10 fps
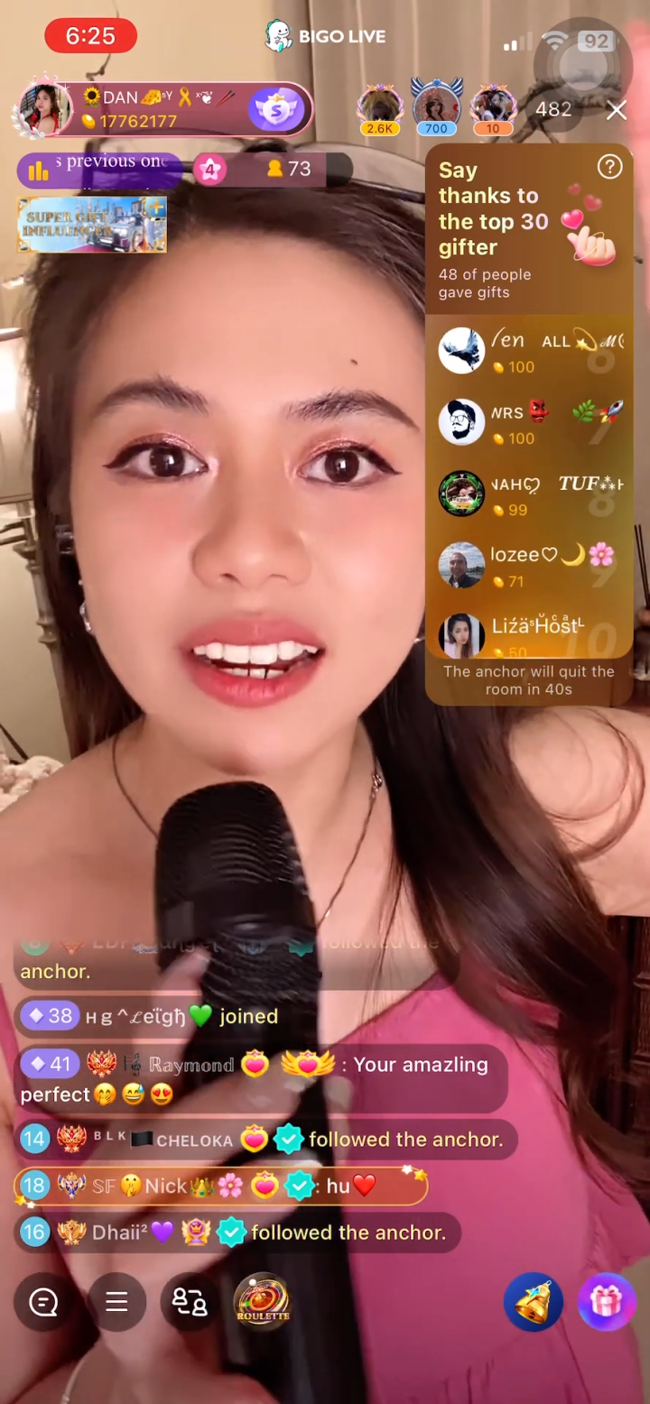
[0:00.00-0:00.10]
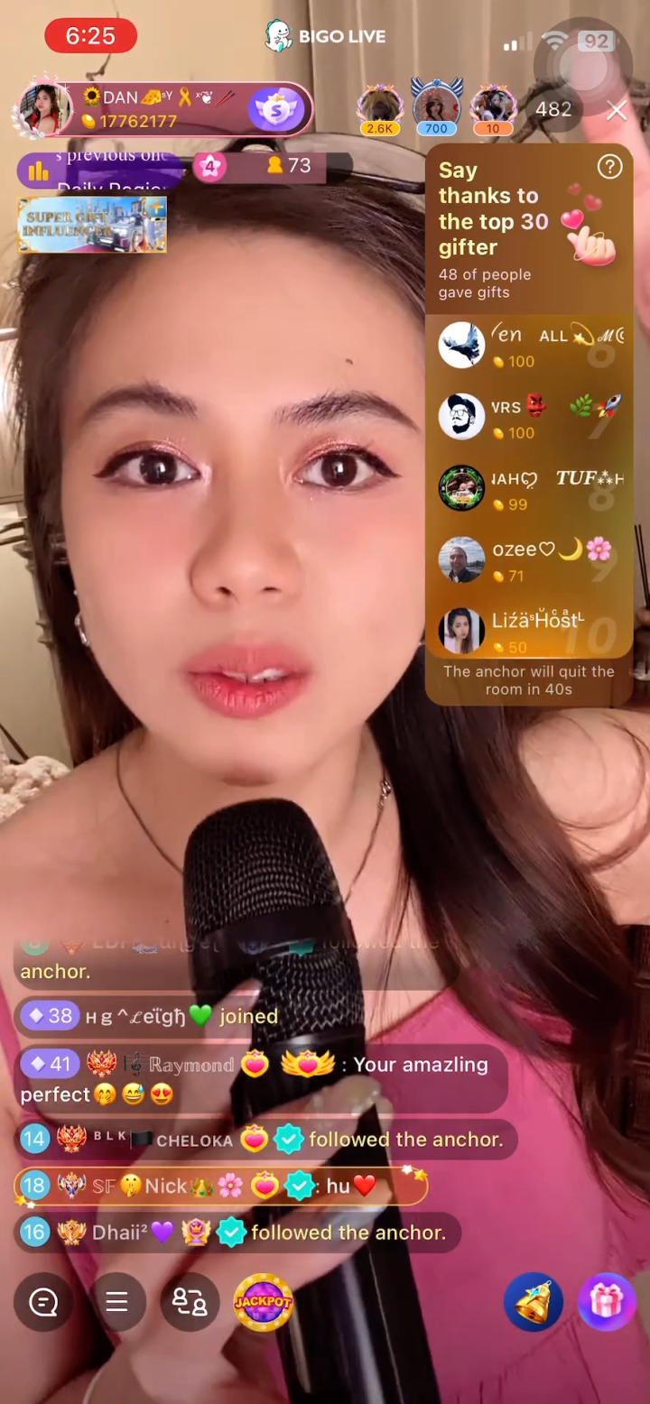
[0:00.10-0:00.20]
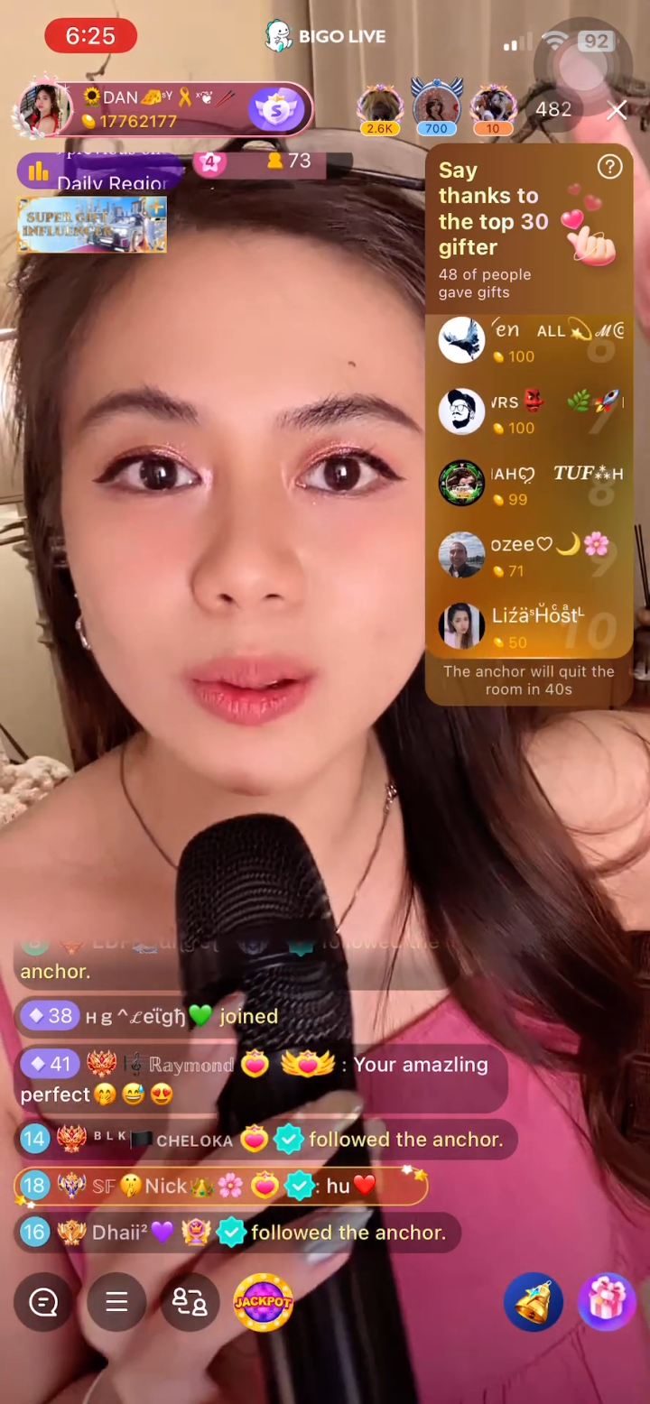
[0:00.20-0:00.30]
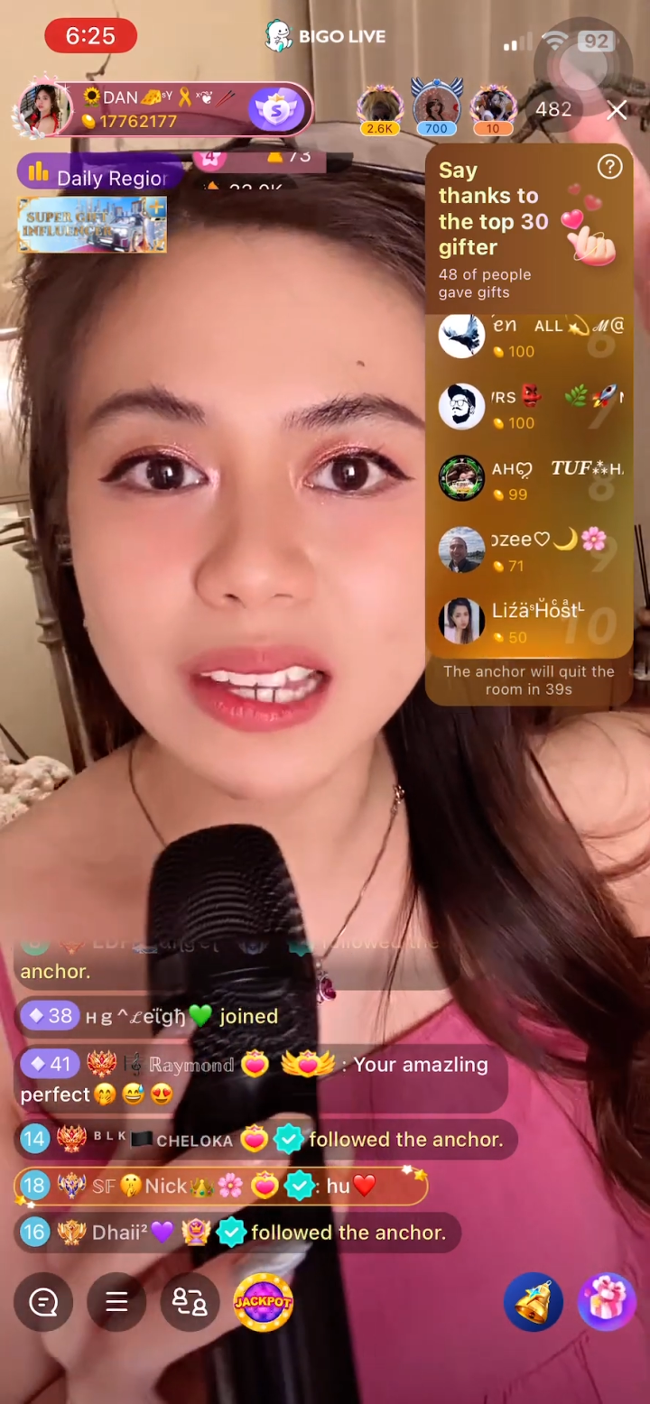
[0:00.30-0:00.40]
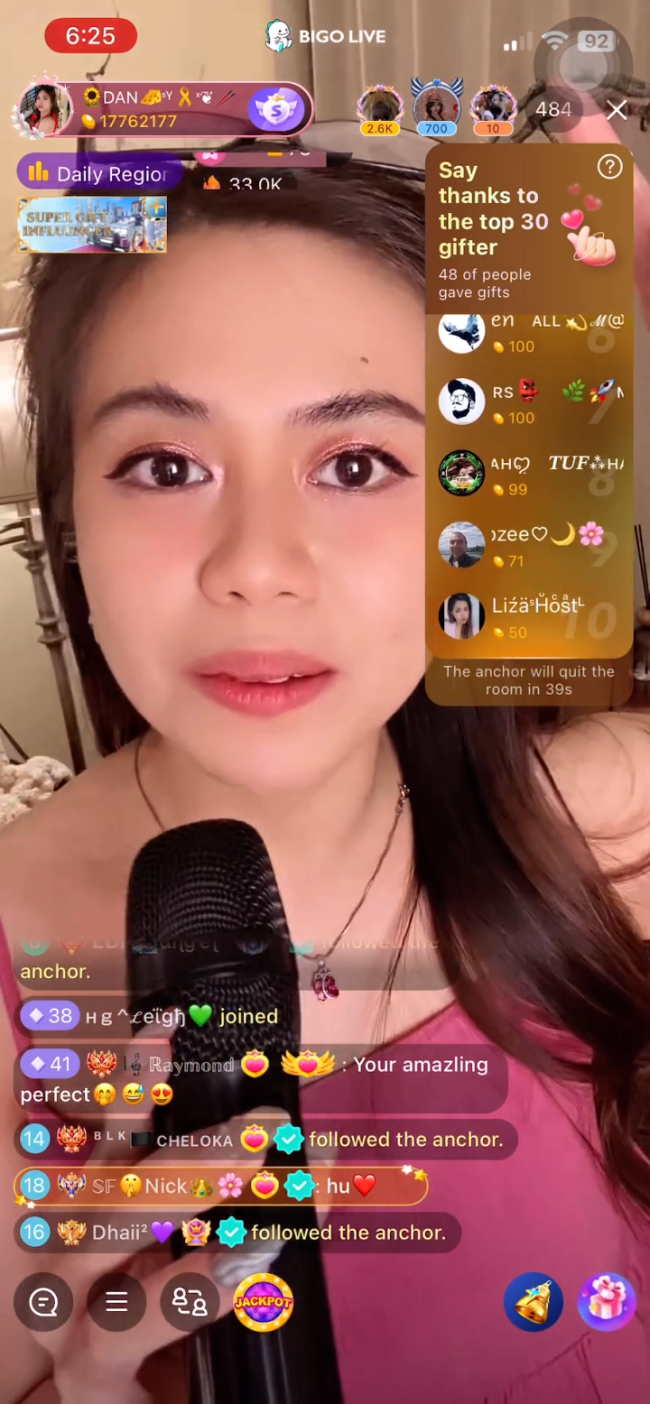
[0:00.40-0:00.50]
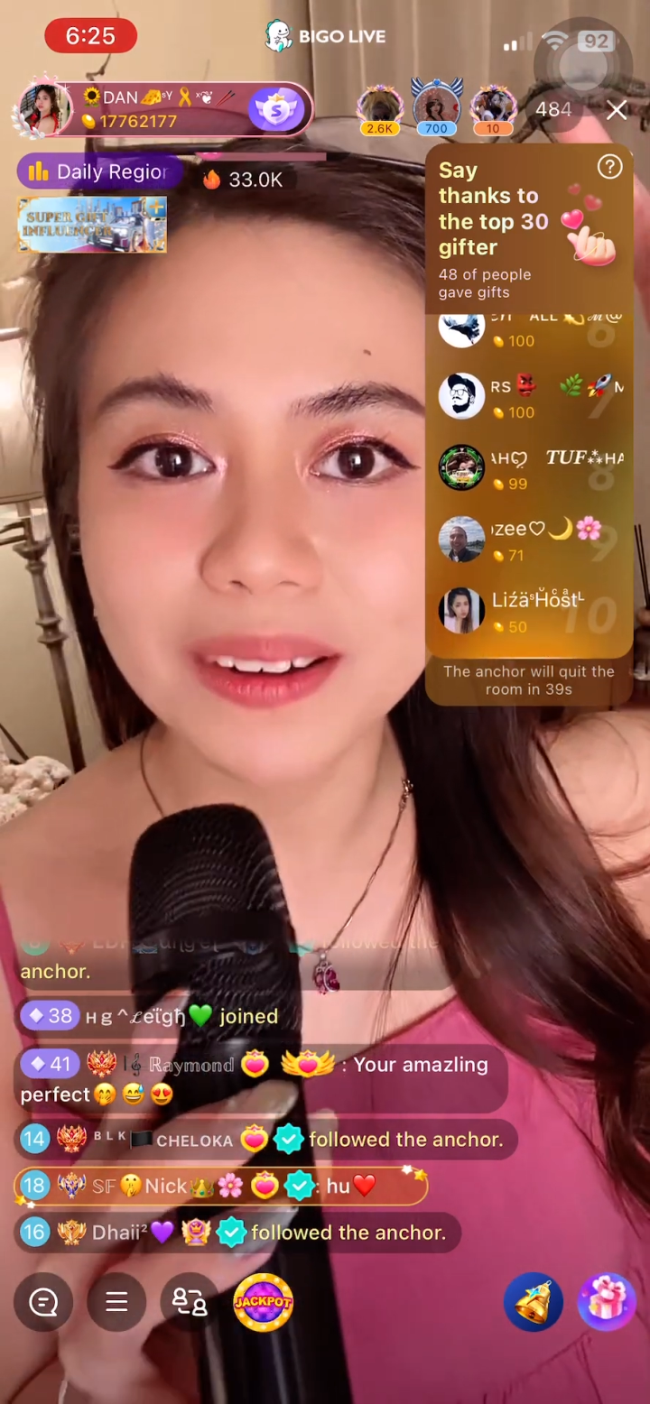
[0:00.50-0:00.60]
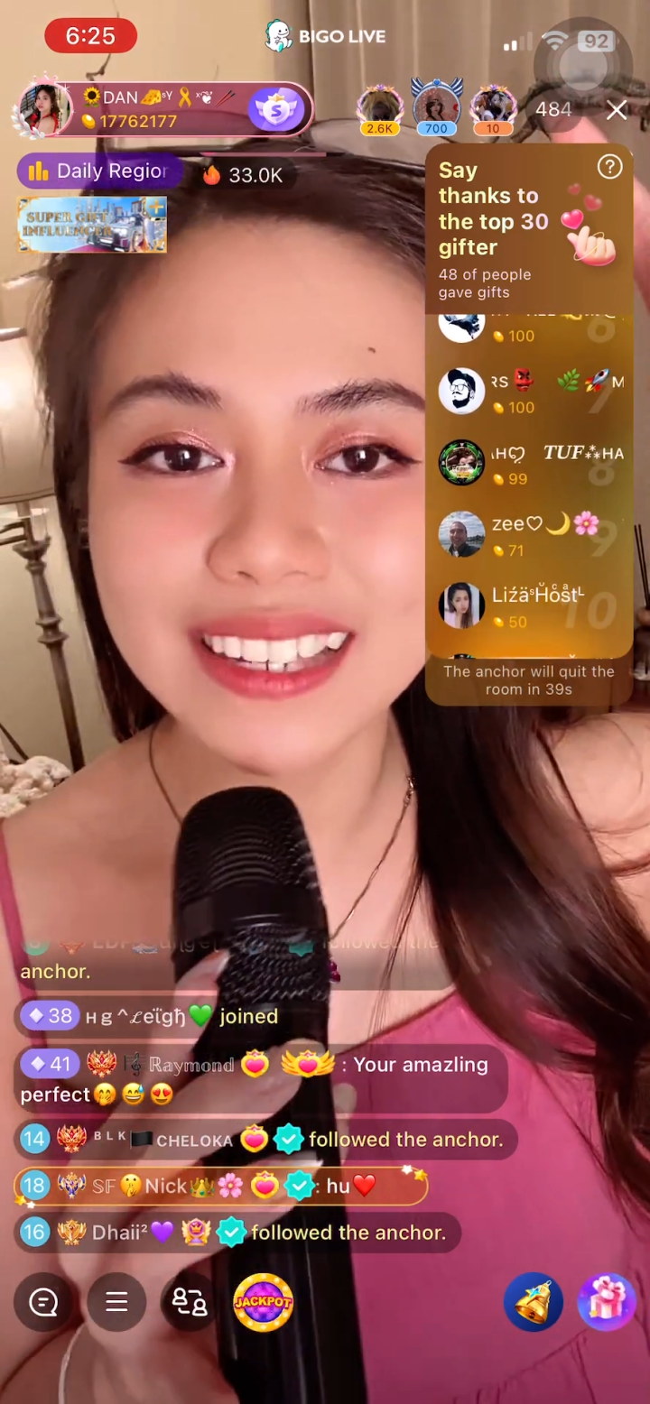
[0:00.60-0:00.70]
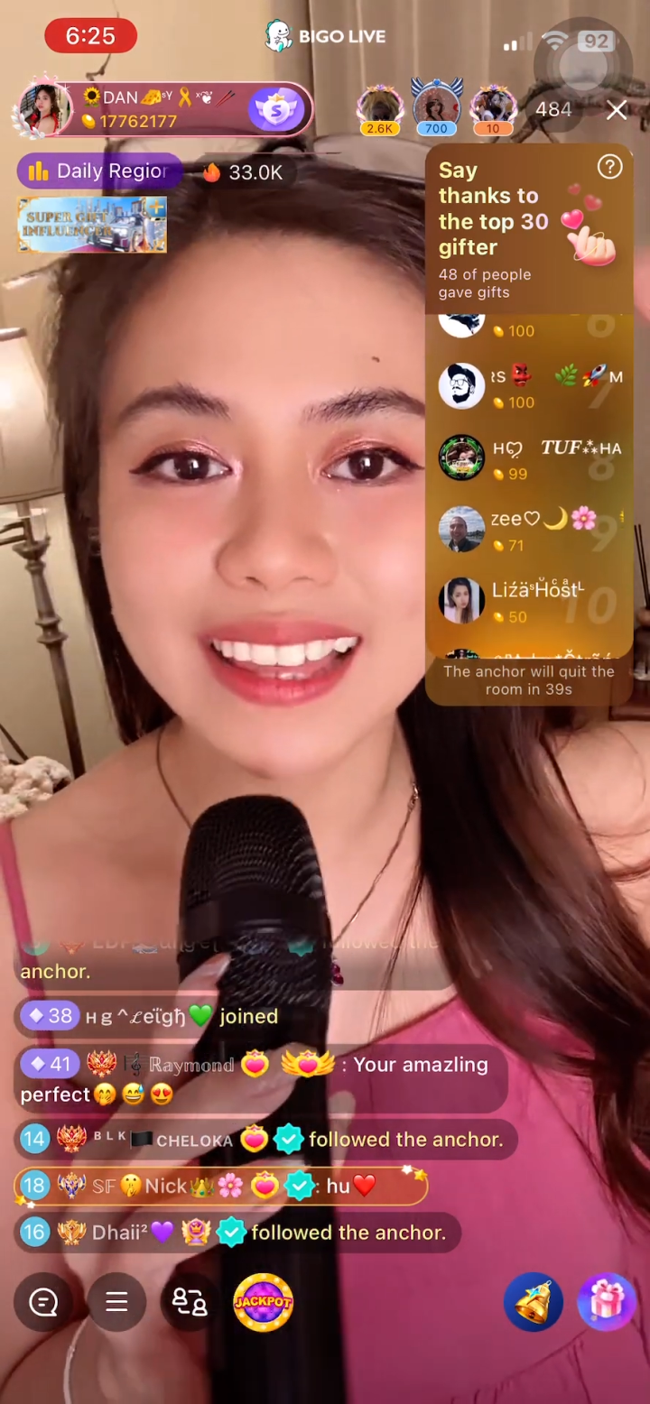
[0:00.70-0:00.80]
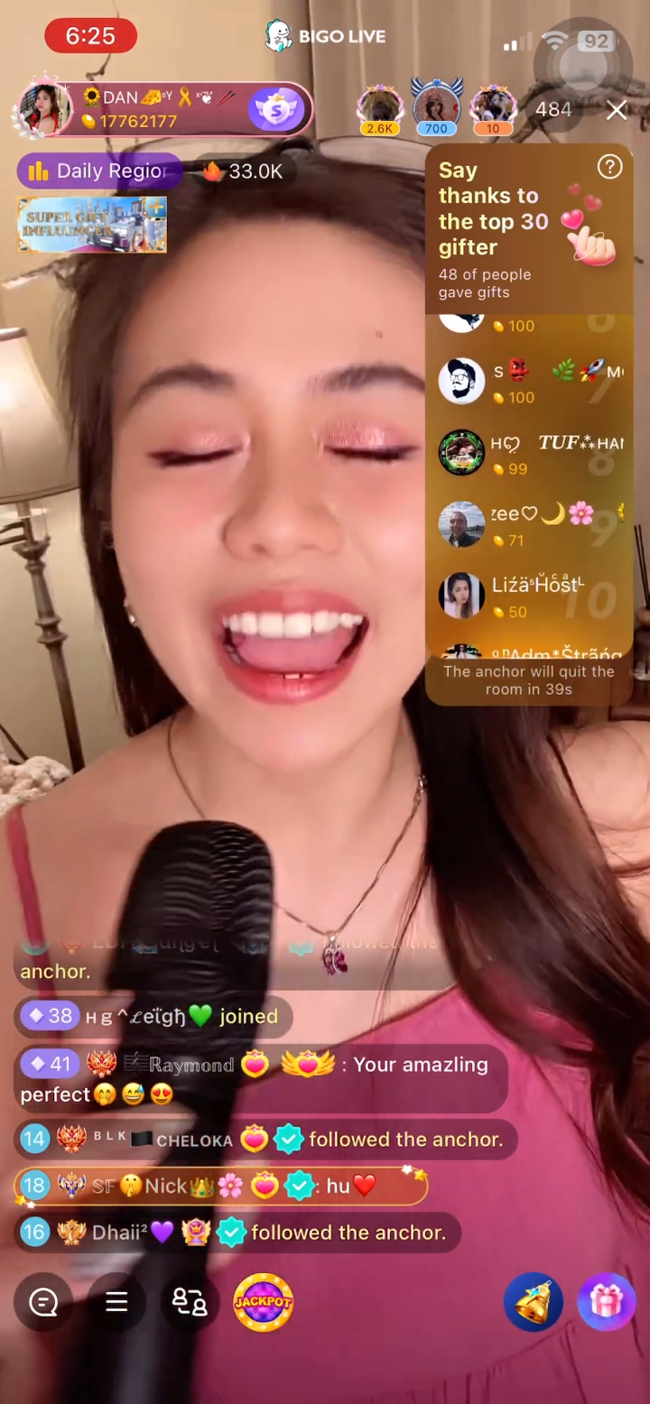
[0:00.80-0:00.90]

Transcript: arigato gozaimasu.